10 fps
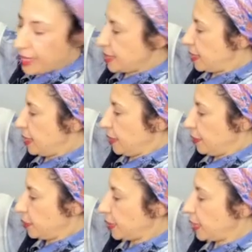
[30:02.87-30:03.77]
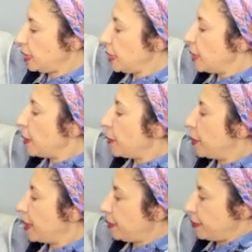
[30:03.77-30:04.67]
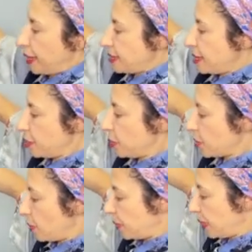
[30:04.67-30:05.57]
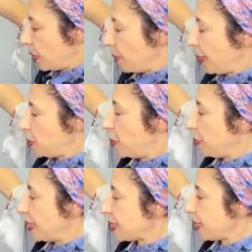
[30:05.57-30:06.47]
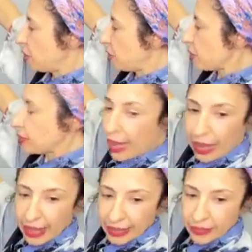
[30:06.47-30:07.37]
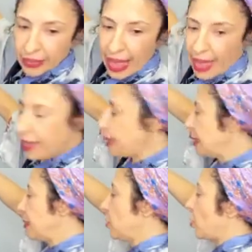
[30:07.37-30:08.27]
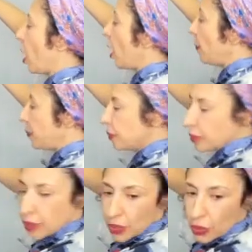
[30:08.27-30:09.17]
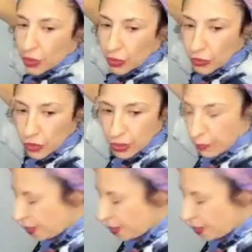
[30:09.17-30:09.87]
facing here, okay? But that's the most complicated part. But basically, I added the top to the